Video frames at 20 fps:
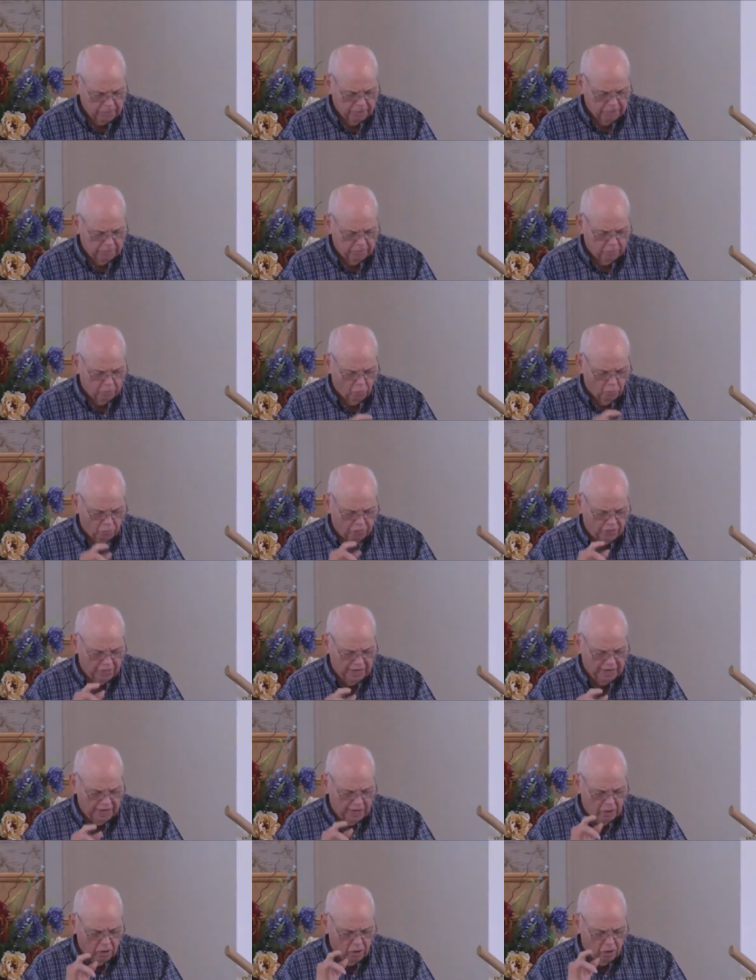for
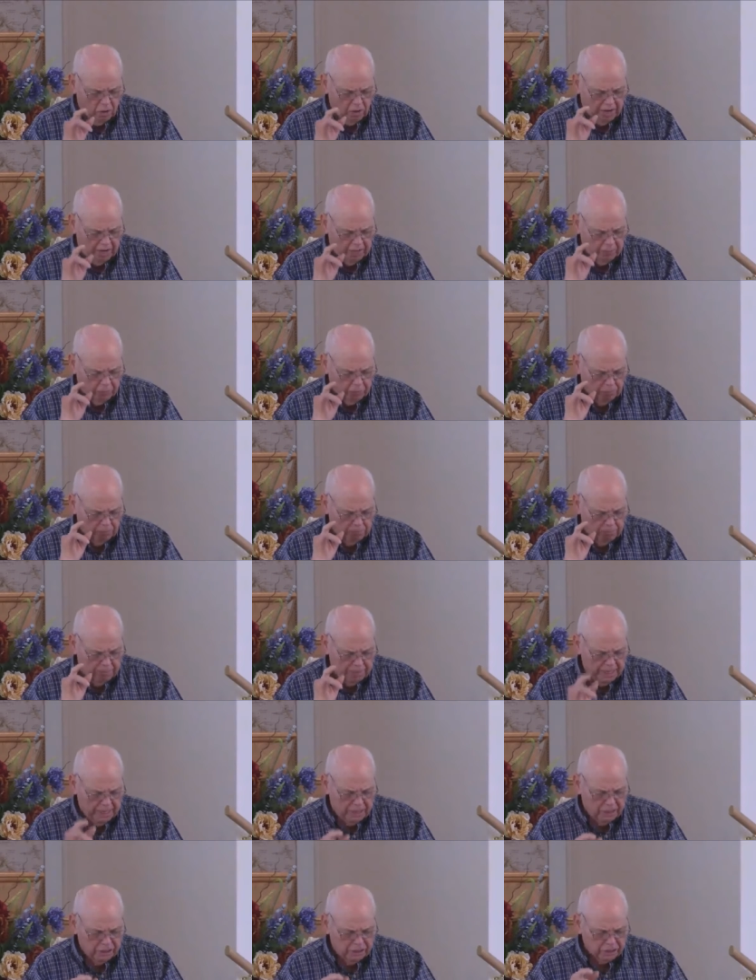they are a
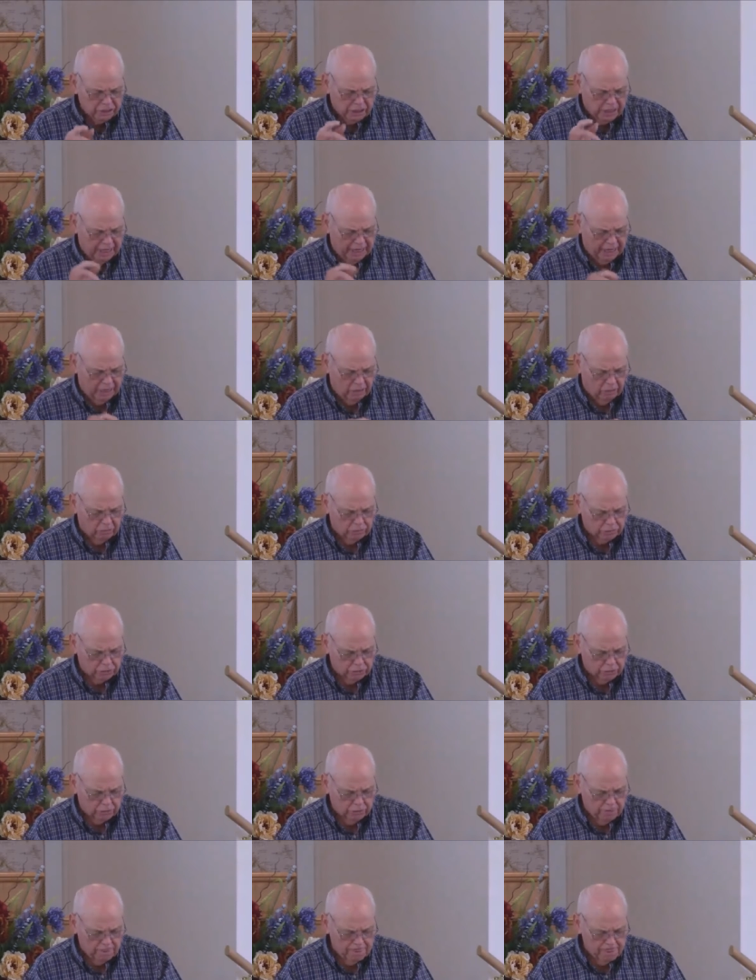rebellious house,
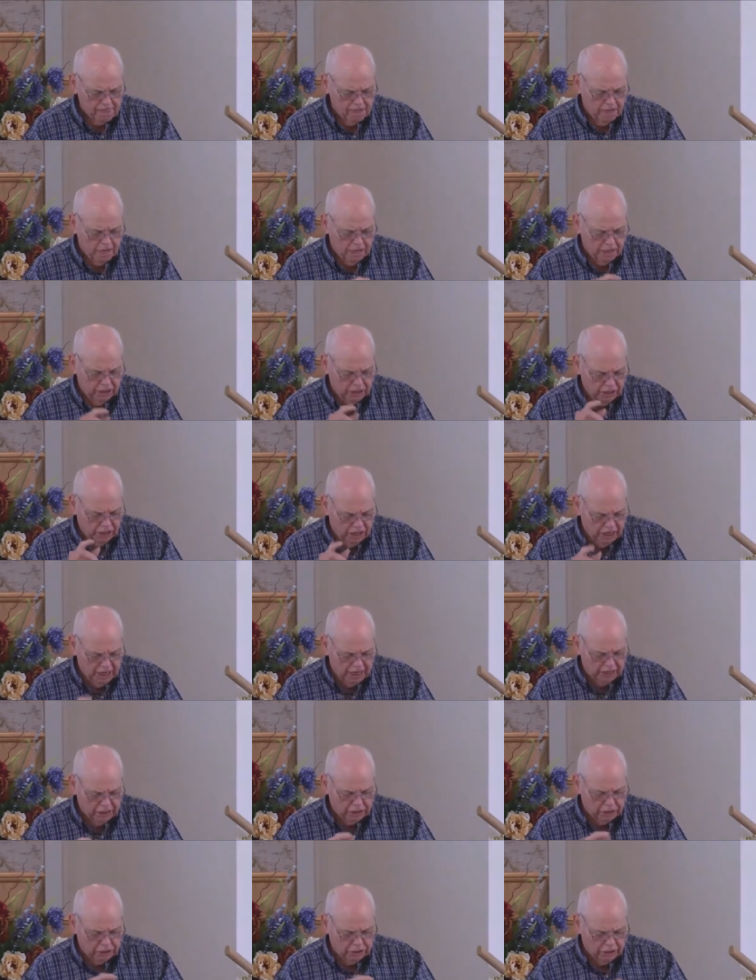right,
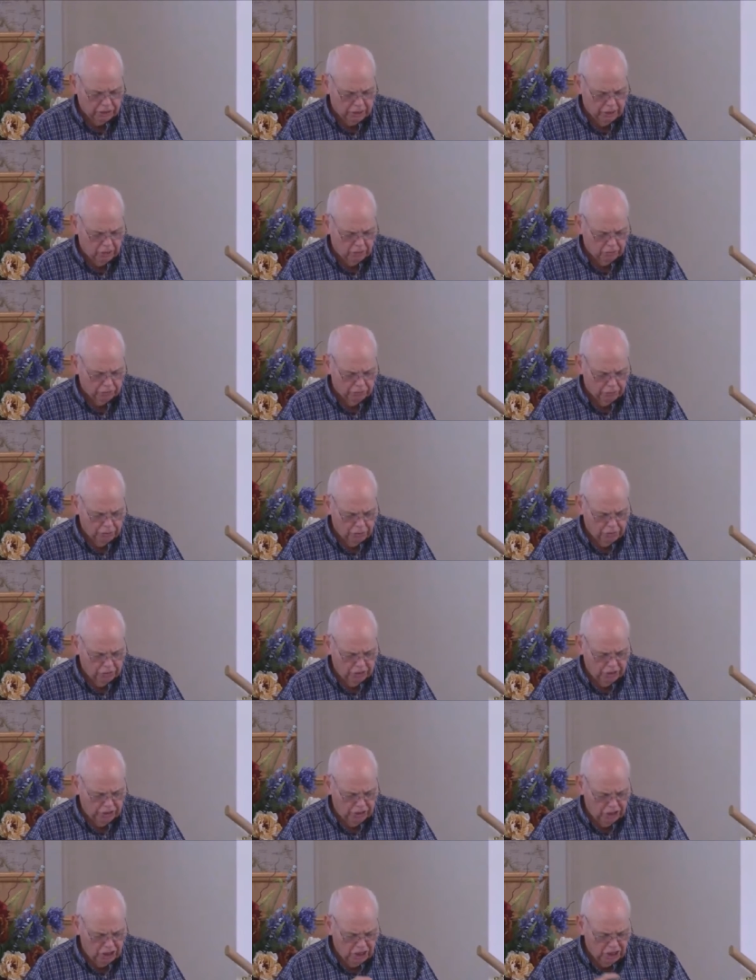yet
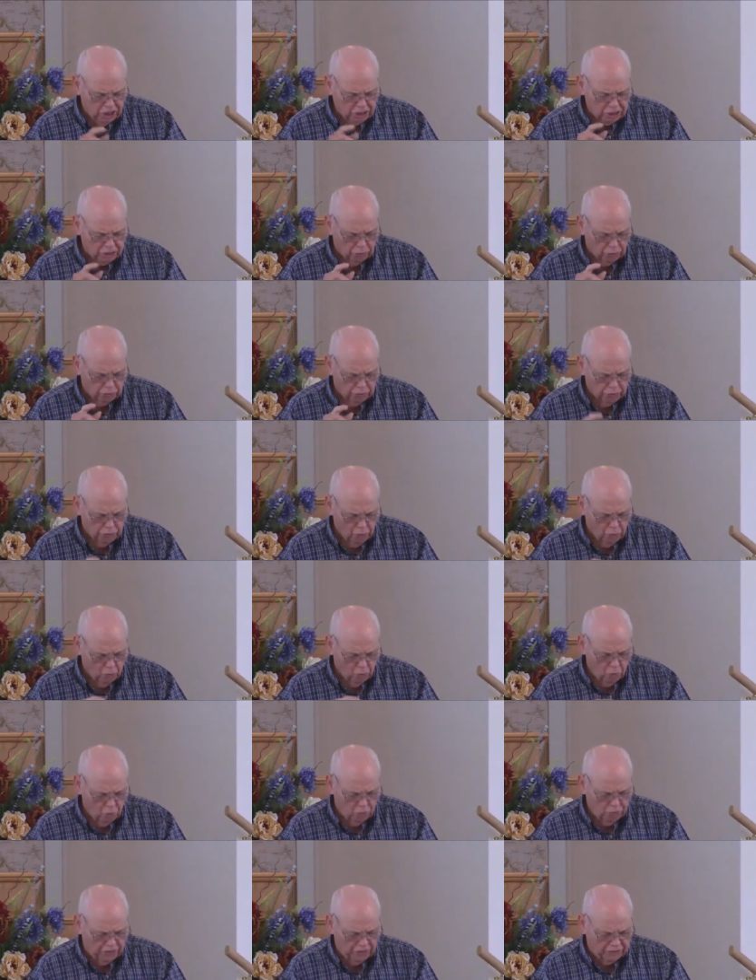ye shall
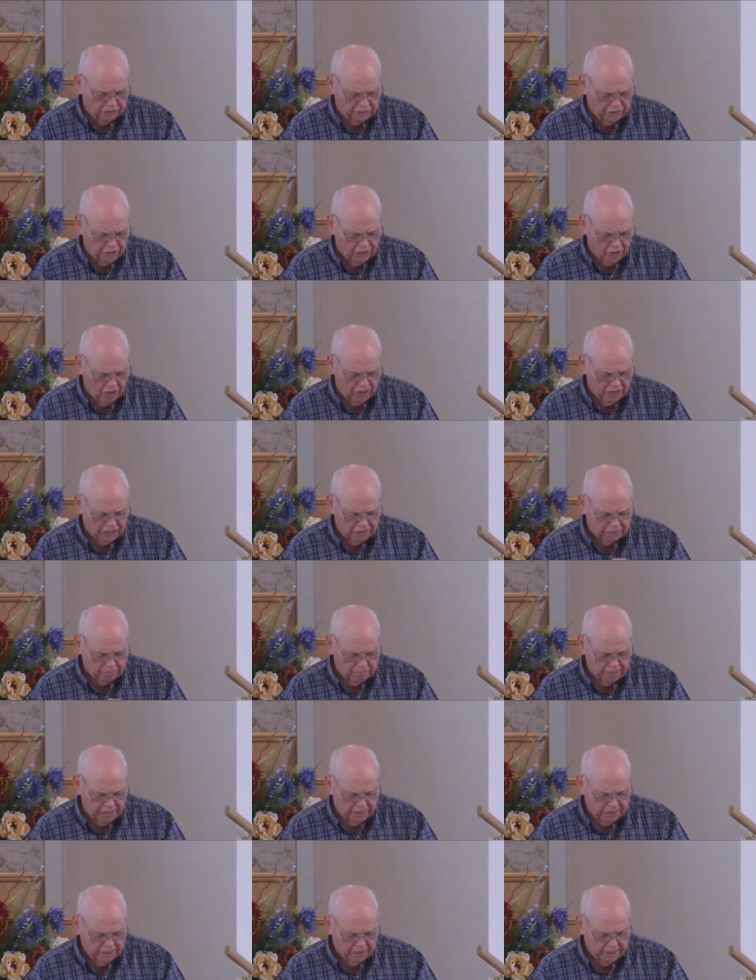know that there hath
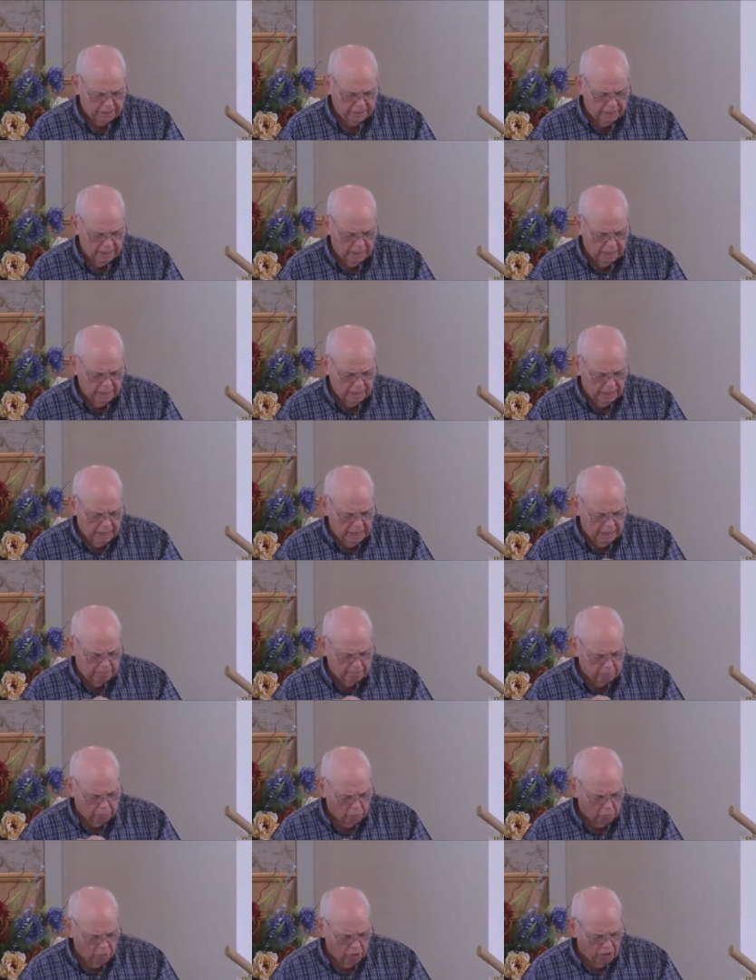been a
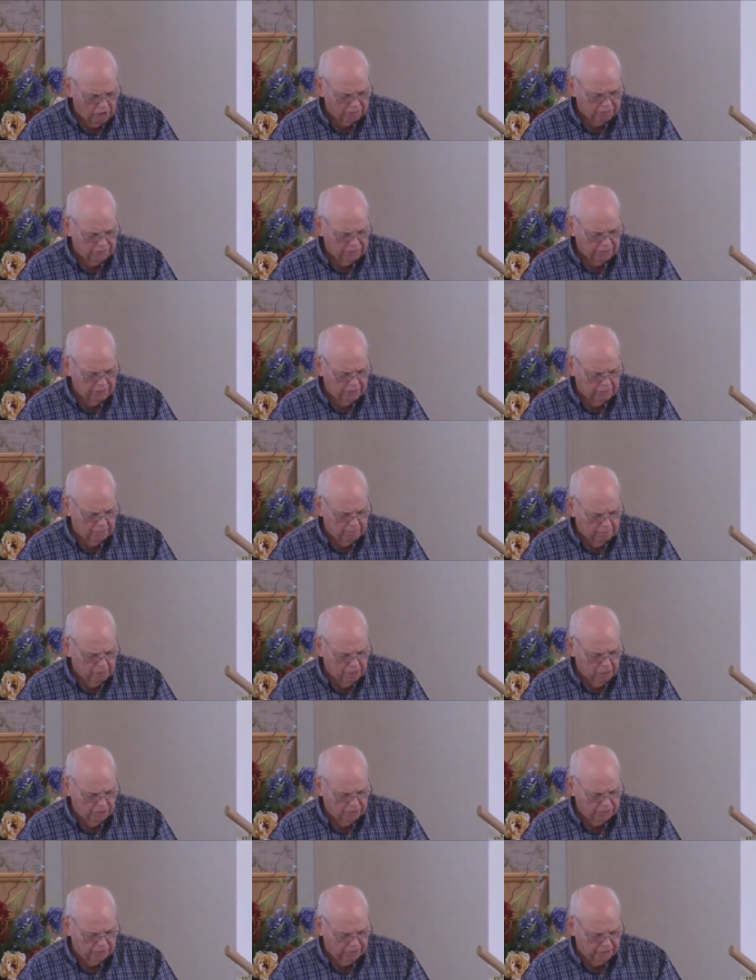prophet
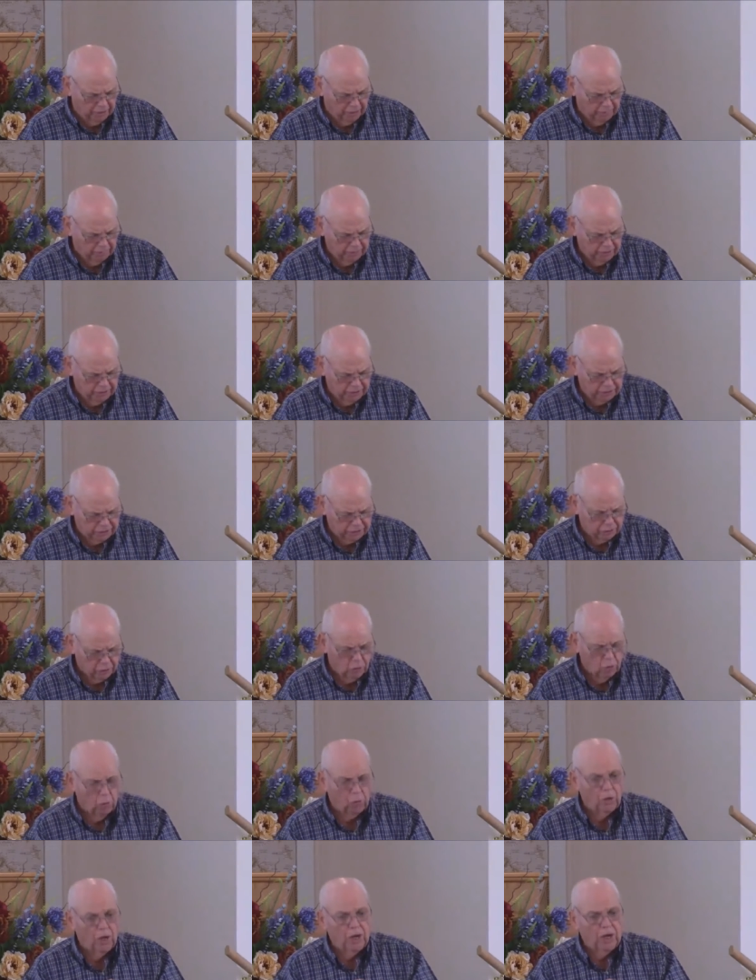among them. So